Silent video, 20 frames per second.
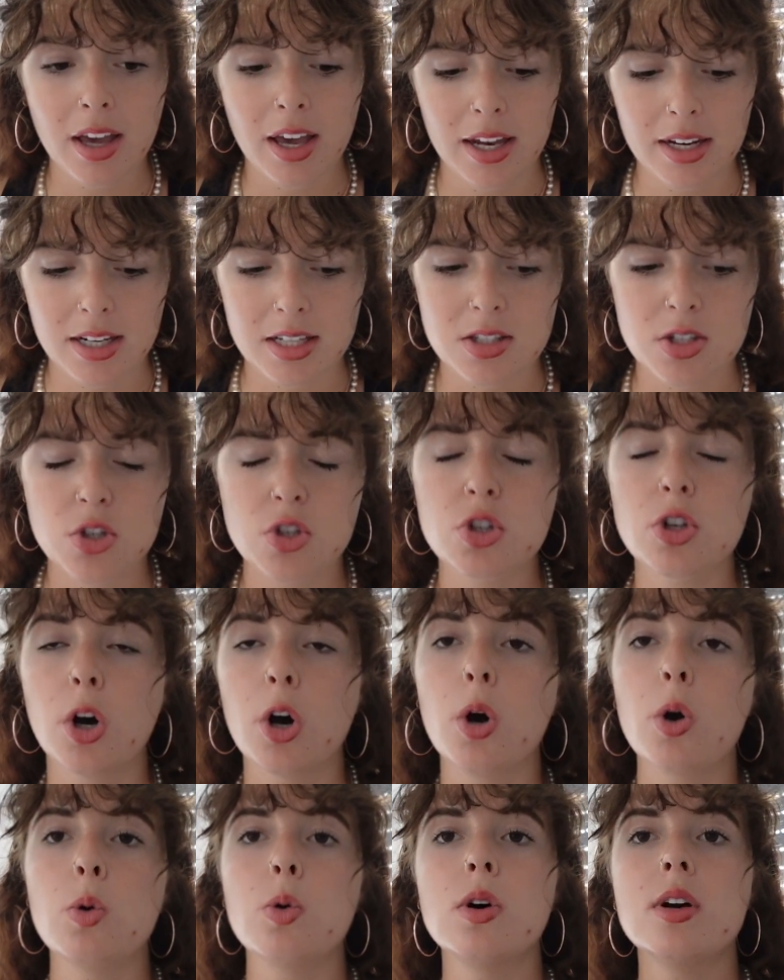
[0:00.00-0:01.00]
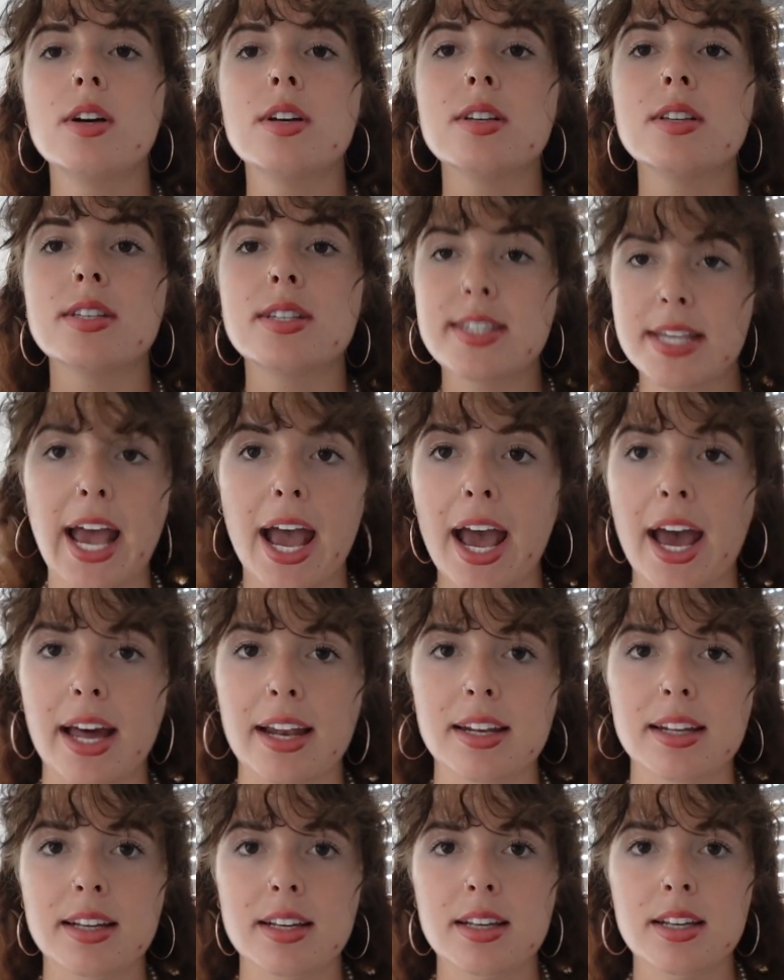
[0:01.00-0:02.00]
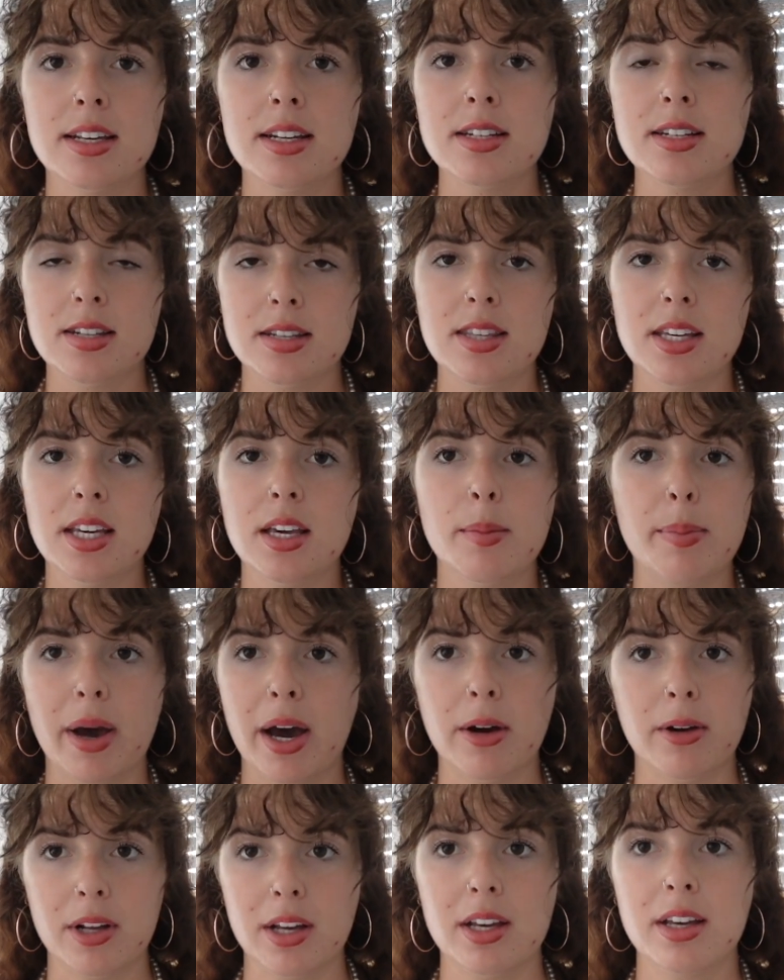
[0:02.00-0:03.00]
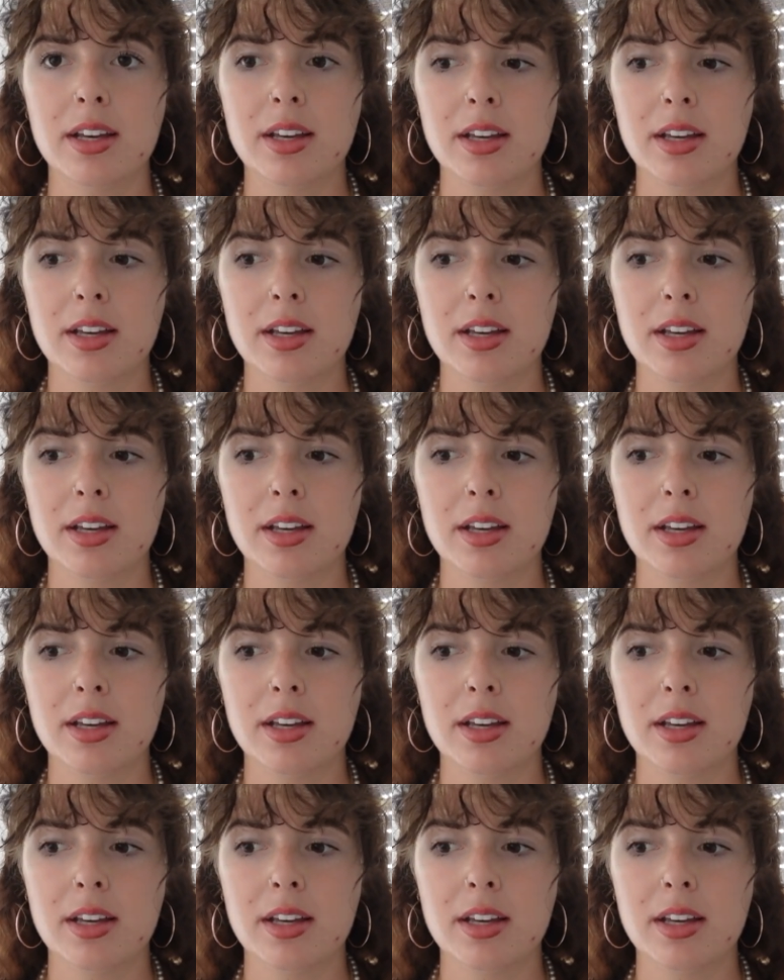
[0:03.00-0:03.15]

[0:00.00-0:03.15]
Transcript: And it's so sad to think about it.